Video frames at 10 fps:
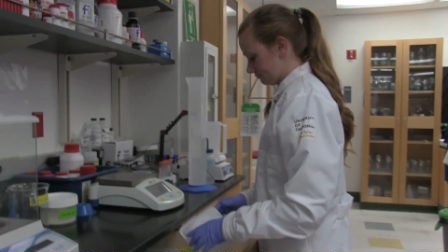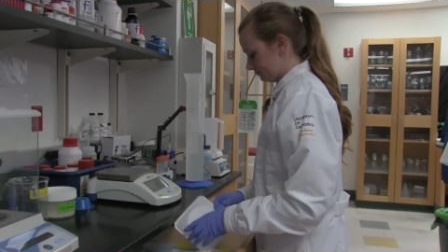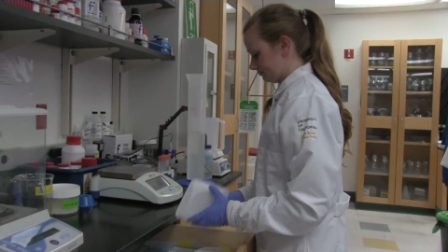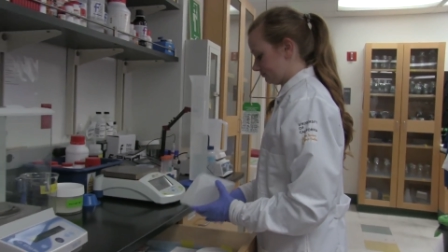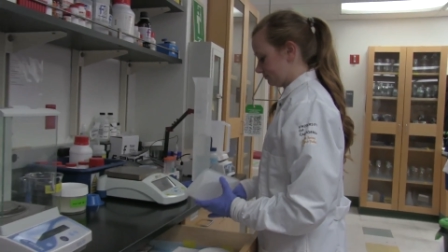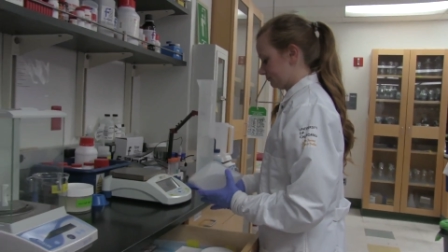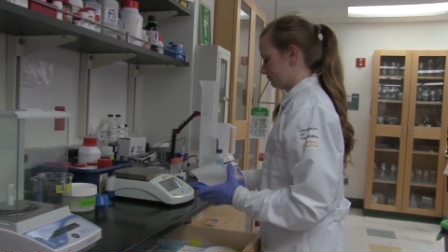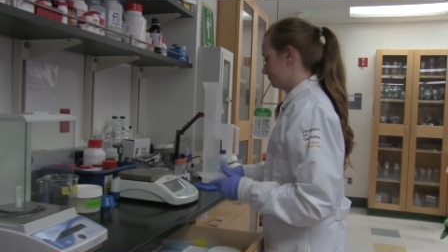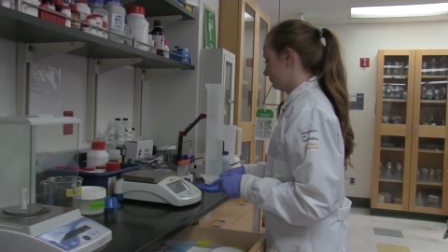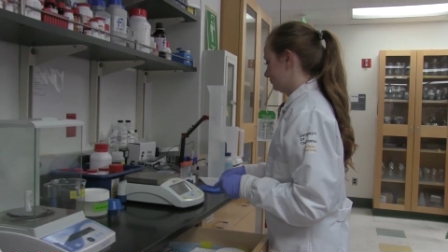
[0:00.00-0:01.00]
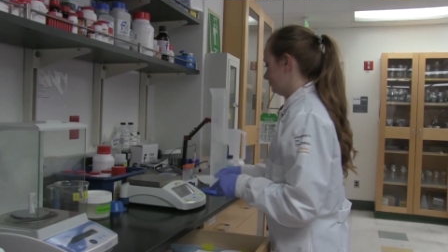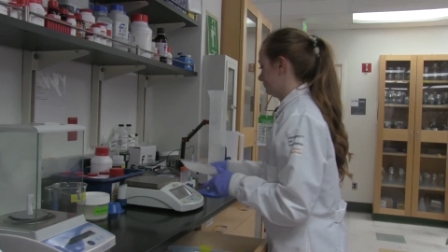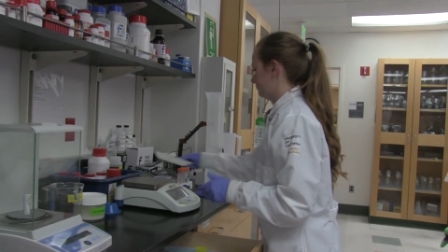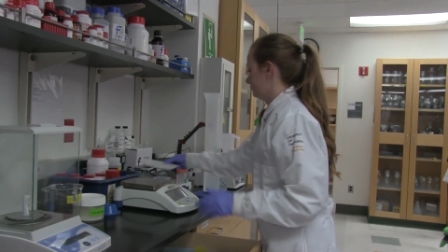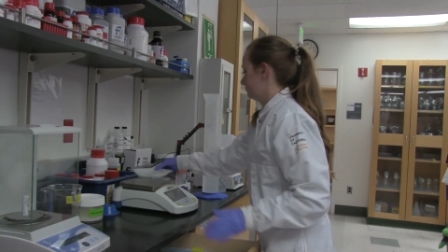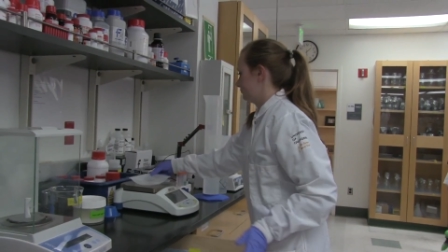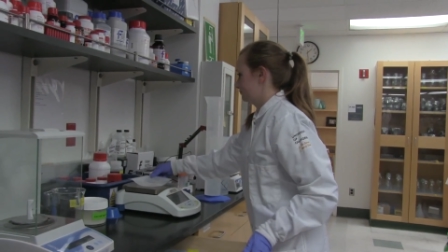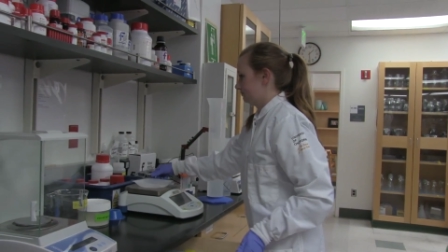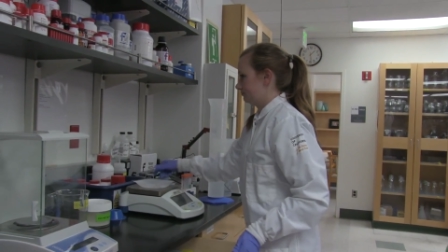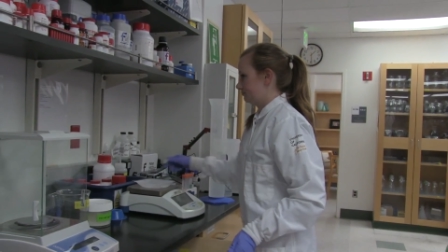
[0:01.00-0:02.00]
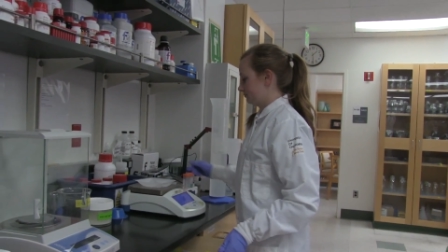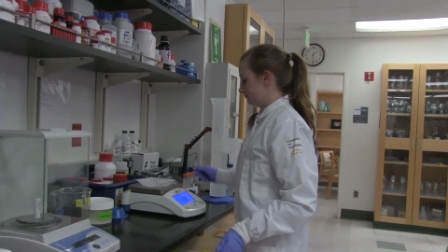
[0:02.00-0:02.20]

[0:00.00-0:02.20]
work, you you're looking to